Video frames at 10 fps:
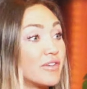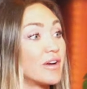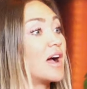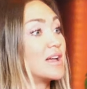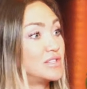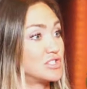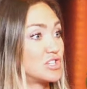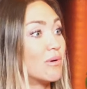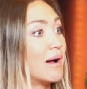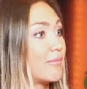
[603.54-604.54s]
for God to
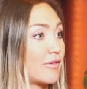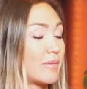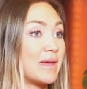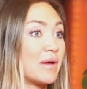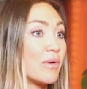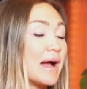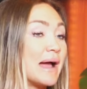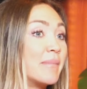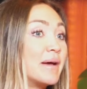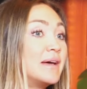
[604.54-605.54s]
show up for me, where
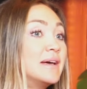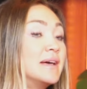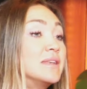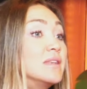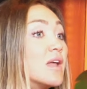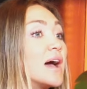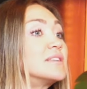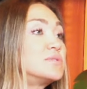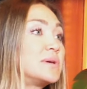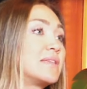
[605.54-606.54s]
I'm
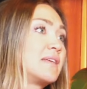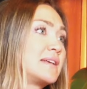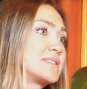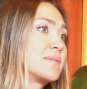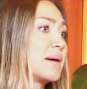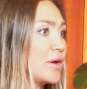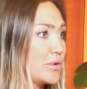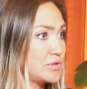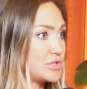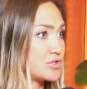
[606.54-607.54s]
not doing things in my
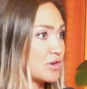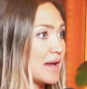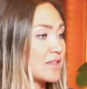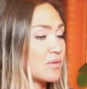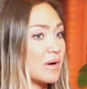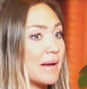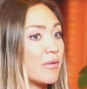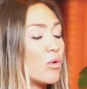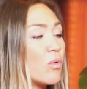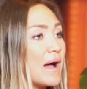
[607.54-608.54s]
own strength, where I'm
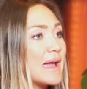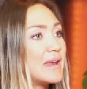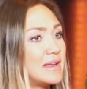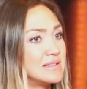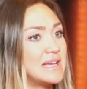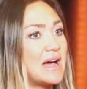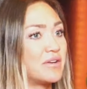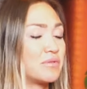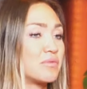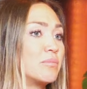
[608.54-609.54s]
quieting
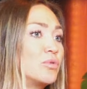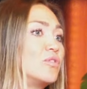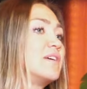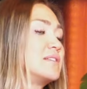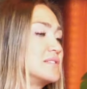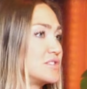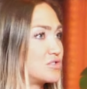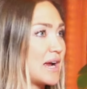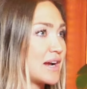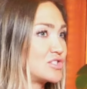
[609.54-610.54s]
down and removing
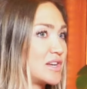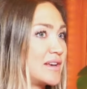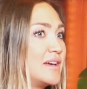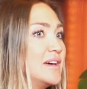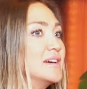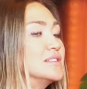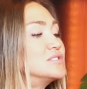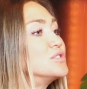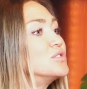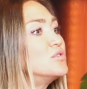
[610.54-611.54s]
distraction
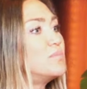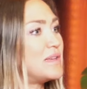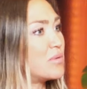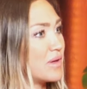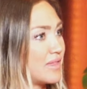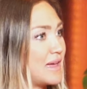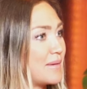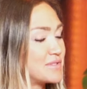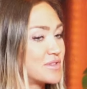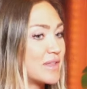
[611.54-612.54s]
to be with
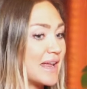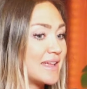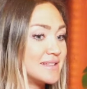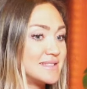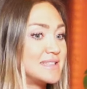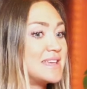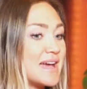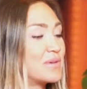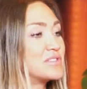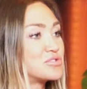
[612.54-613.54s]
him so that I can see
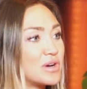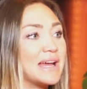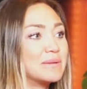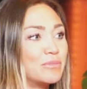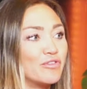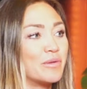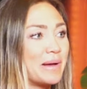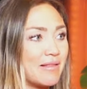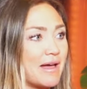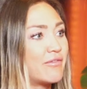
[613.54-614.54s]
how he's trying to move in
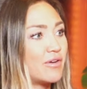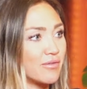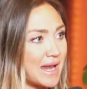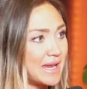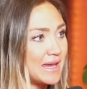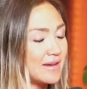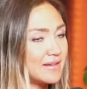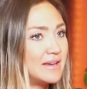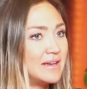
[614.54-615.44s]
my life already. Yeah.